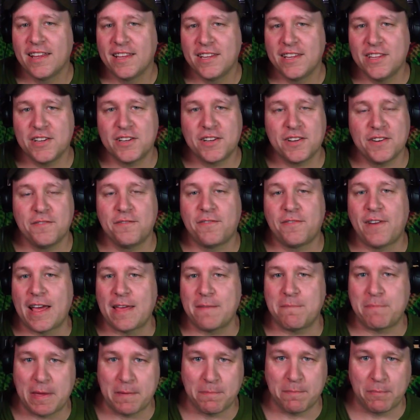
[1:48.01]
You can
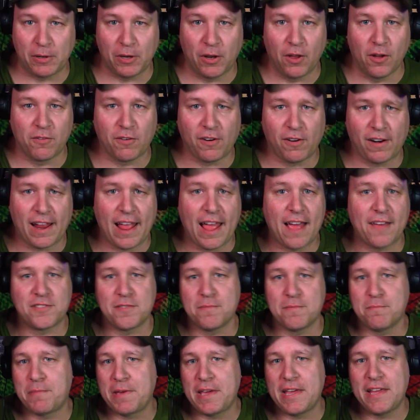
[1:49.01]
invite people over, have
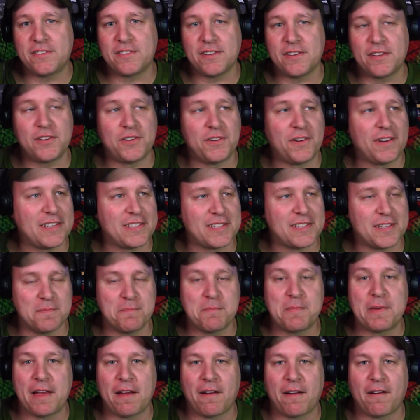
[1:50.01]
some pizza, drink
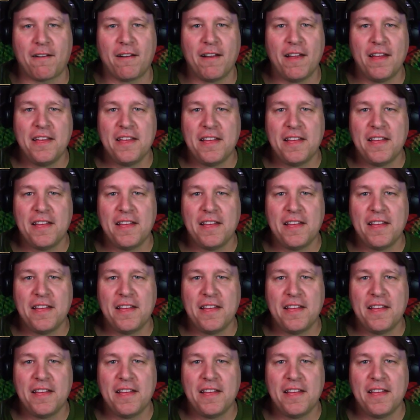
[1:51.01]
some beer,